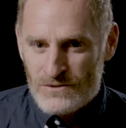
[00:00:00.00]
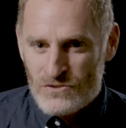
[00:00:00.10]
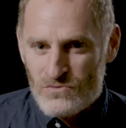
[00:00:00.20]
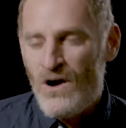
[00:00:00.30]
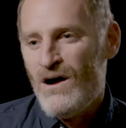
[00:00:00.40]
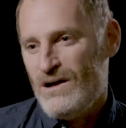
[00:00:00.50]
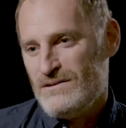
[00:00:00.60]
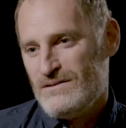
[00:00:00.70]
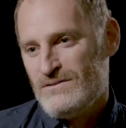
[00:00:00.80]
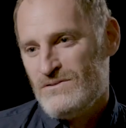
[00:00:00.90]

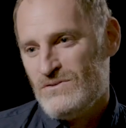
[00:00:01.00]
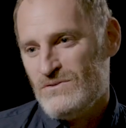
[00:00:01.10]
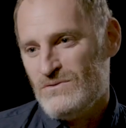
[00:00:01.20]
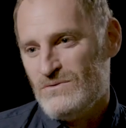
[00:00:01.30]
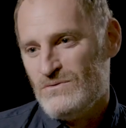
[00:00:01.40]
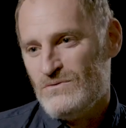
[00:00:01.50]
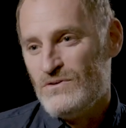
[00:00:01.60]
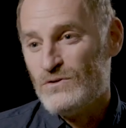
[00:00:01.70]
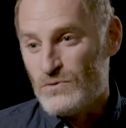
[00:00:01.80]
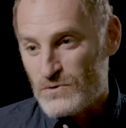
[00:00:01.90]
drawn to
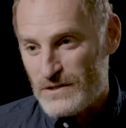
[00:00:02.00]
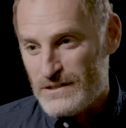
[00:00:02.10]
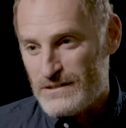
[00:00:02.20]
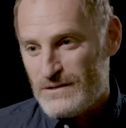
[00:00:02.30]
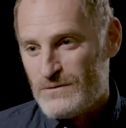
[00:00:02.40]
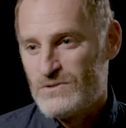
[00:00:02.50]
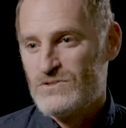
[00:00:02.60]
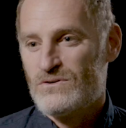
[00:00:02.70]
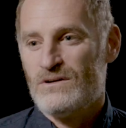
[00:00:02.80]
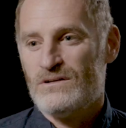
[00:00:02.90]
the lurid. We're
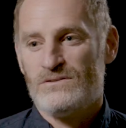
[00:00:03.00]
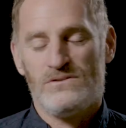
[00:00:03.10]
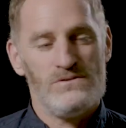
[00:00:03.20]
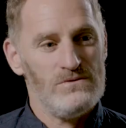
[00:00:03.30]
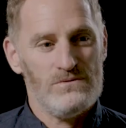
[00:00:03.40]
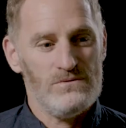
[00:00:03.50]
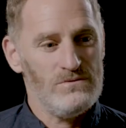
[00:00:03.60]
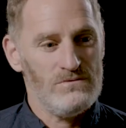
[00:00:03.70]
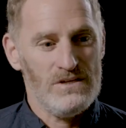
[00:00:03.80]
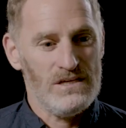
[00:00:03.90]
drawn
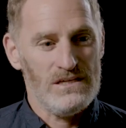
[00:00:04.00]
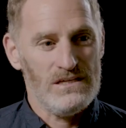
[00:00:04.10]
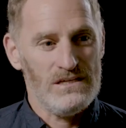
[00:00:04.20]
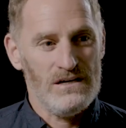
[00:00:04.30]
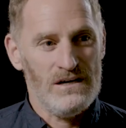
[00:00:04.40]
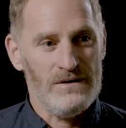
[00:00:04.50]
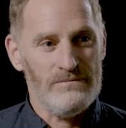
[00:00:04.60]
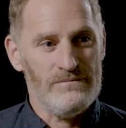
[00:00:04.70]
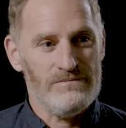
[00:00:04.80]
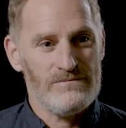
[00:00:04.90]
to the
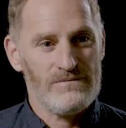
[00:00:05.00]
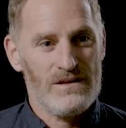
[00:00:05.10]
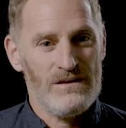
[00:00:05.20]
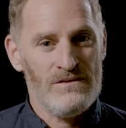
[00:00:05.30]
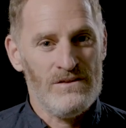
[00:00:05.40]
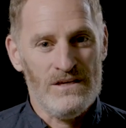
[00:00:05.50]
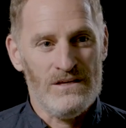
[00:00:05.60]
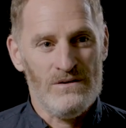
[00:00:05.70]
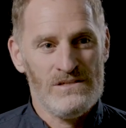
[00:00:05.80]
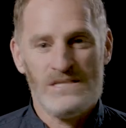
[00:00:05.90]

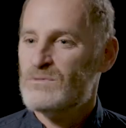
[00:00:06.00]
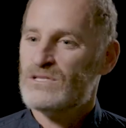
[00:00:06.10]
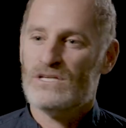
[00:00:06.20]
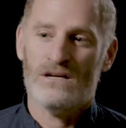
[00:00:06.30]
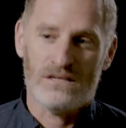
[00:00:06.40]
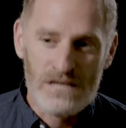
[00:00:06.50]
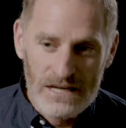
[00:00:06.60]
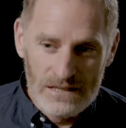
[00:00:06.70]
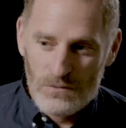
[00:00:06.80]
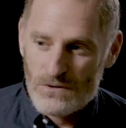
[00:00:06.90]
seemingly
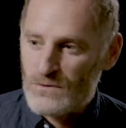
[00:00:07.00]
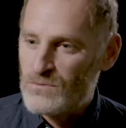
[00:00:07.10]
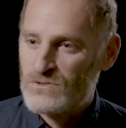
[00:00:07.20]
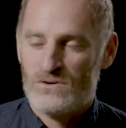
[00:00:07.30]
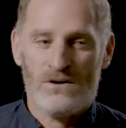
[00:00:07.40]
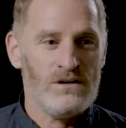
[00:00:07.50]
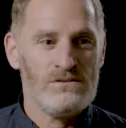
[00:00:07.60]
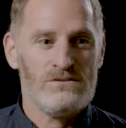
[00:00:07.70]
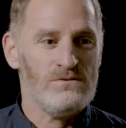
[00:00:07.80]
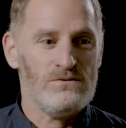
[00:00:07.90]
unattainable. We're
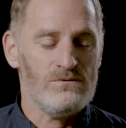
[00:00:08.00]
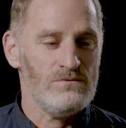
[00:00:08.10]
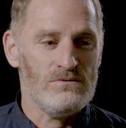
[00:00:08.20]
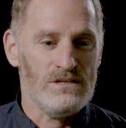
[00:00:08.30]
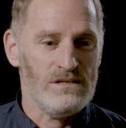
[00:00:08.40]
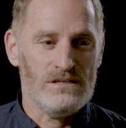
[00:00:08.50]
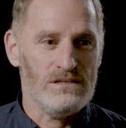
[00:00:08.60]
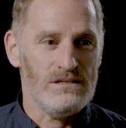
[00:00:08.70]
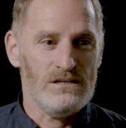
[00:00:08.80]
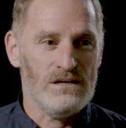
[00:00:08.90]
drawn to
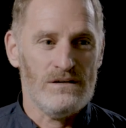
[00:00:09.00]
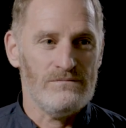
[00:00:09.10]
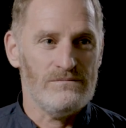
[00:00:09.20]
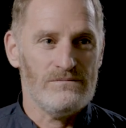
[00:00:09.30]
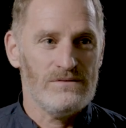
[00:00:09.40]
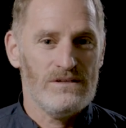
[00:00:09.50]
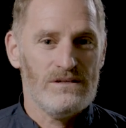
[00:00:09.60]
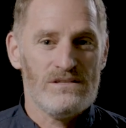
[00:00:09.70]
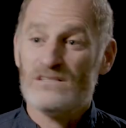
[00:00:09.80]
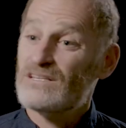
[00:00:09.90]
the
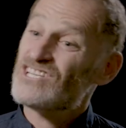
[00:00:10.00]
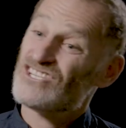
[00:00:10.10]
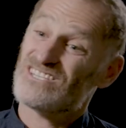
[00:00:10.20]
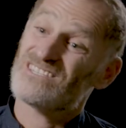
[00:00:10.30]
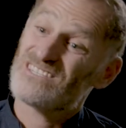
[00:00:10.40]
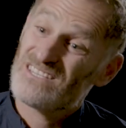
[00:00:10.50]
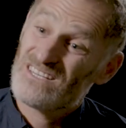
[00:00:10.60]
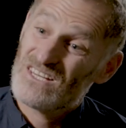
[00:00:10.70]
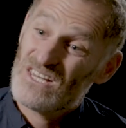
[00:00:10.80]
salacious.